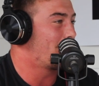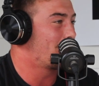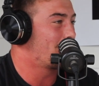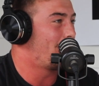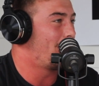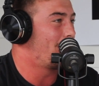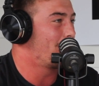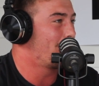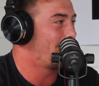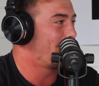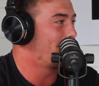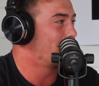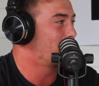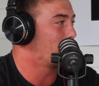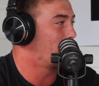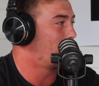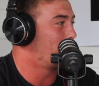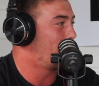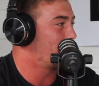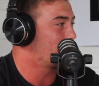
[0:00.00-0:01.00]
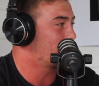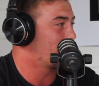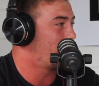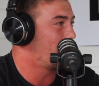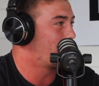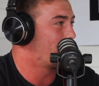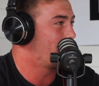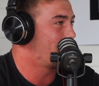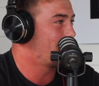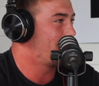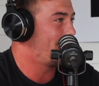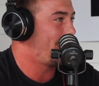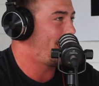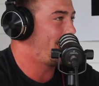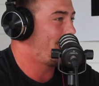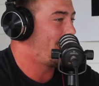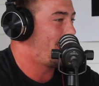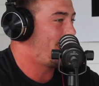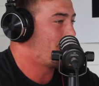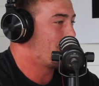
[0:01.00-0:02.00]
I really enjoyed my childhood, and
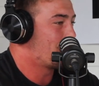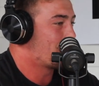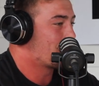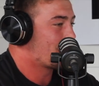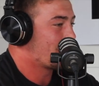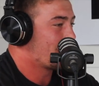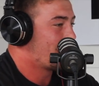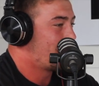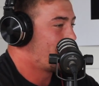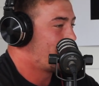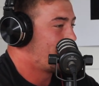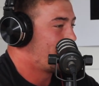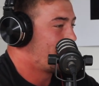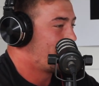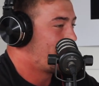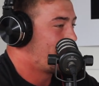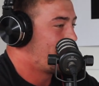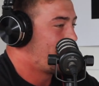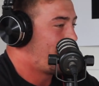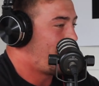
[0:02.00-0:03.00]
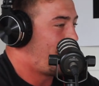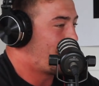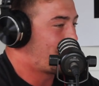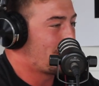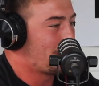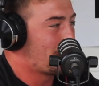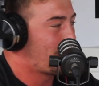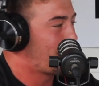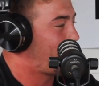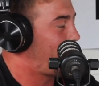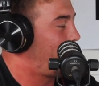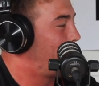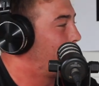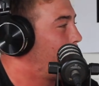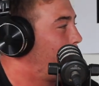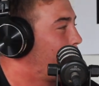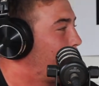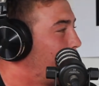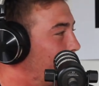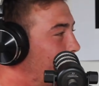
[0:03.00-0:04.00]
I do sometimes
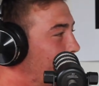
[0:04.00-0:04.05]
wish I